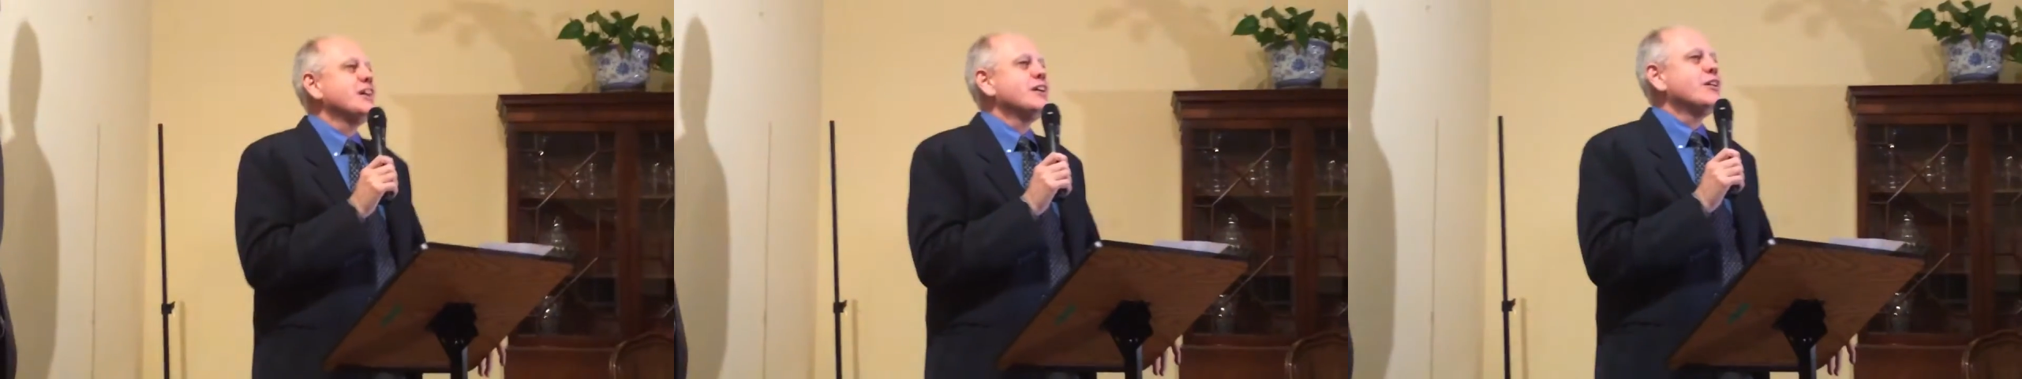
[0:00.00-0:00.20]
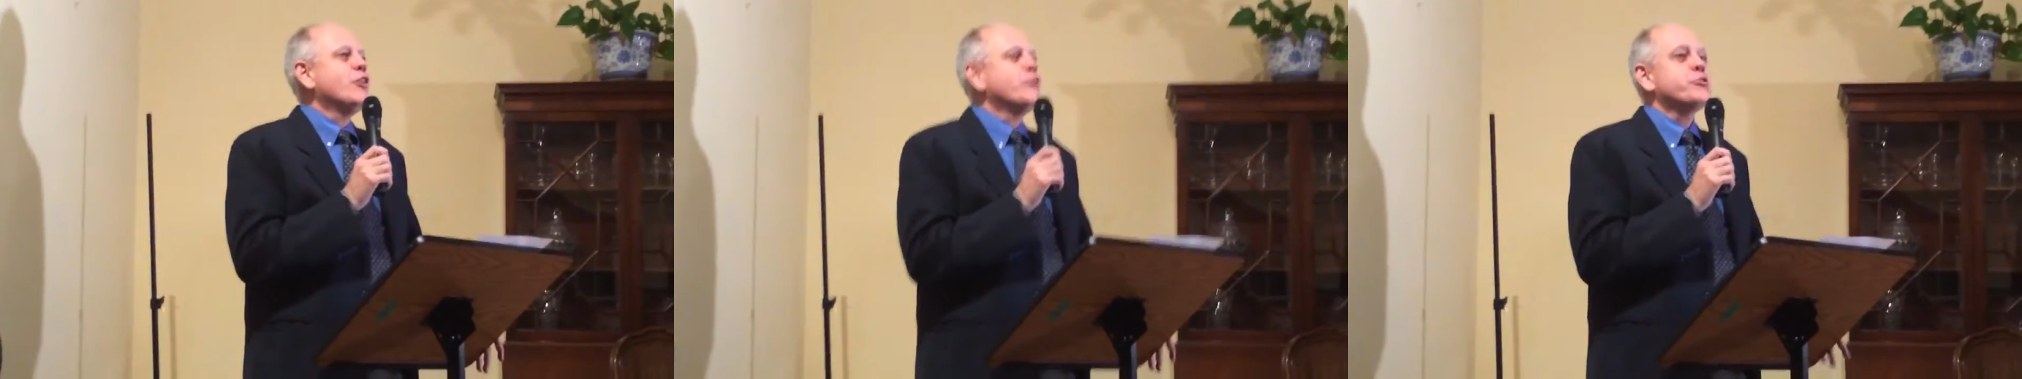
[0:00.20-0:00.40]

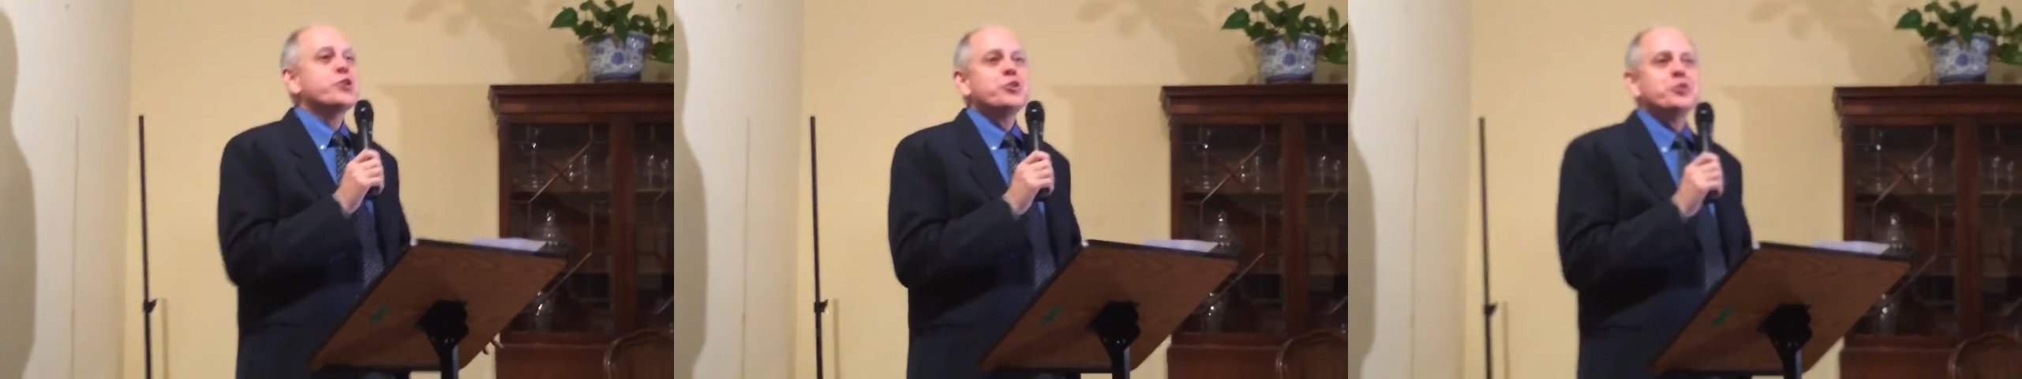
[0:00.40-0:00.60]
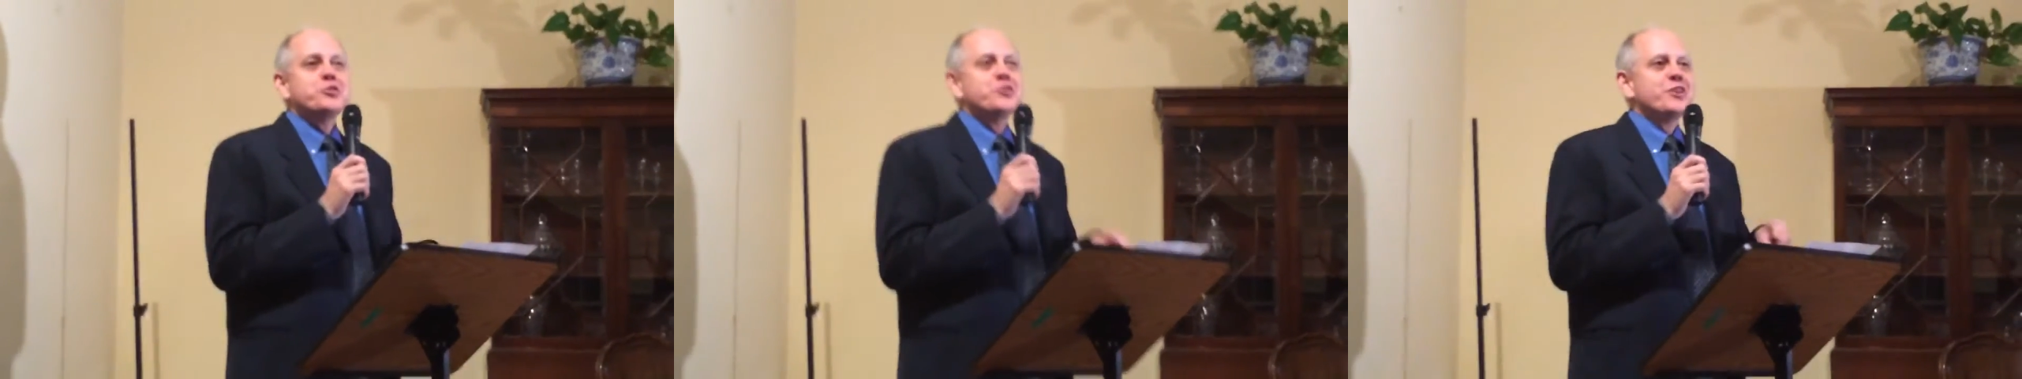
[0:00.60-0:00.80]
Of
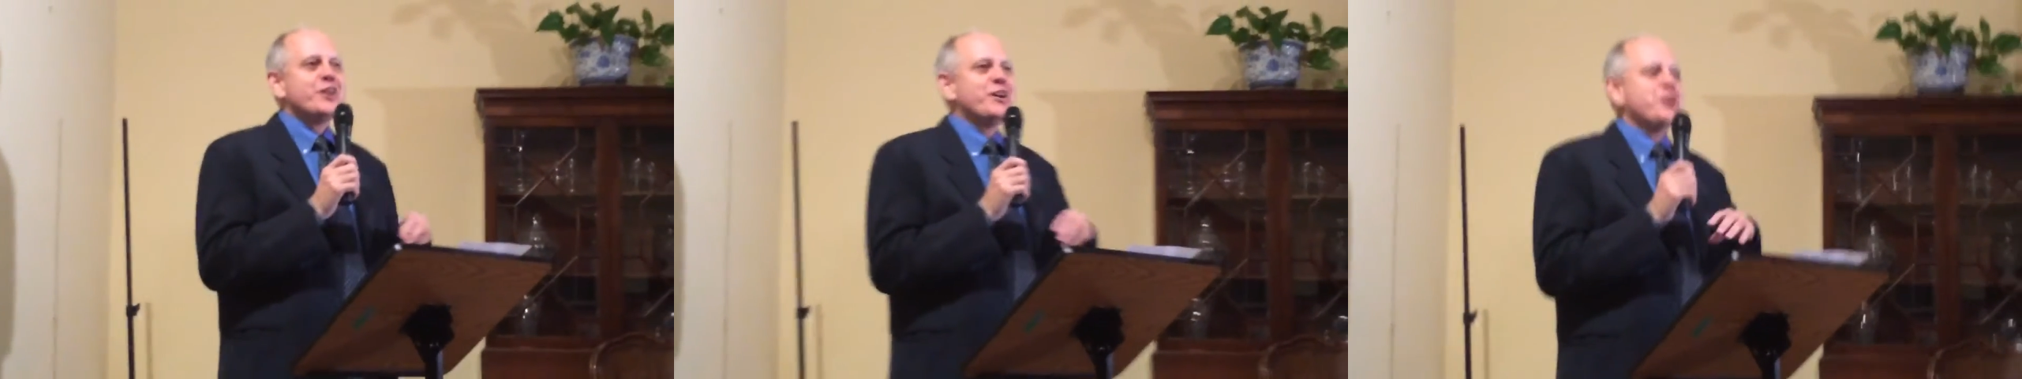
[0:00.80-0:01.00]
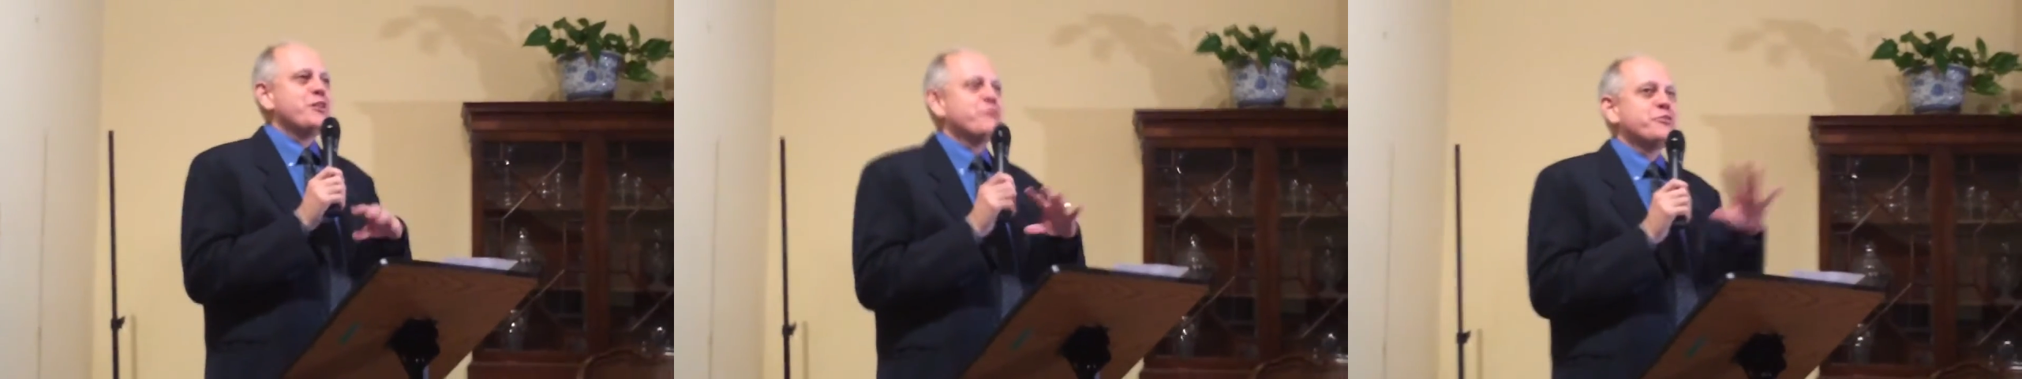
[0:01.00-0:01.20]
course,
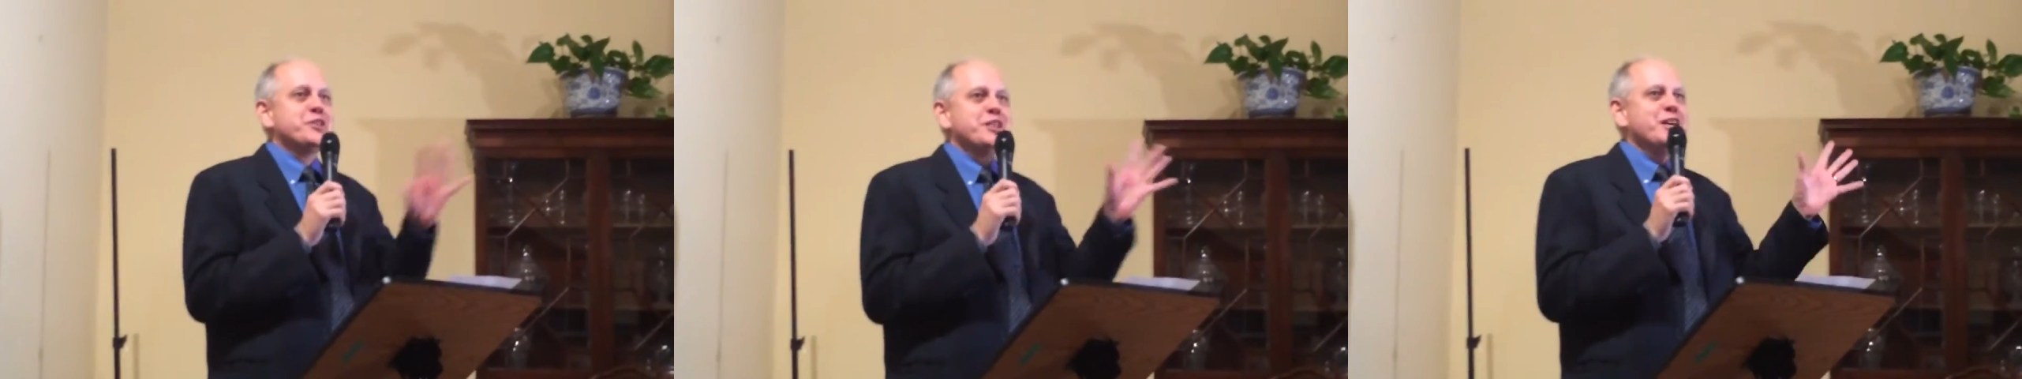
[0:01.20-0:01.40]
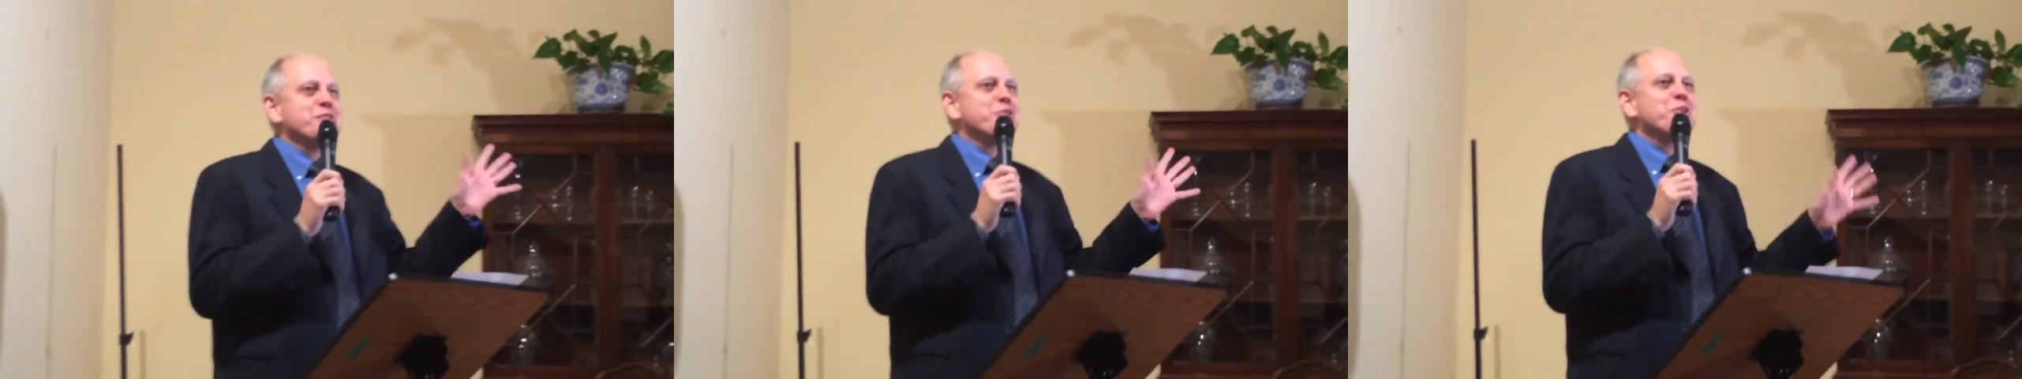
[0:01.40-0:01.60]
Fernando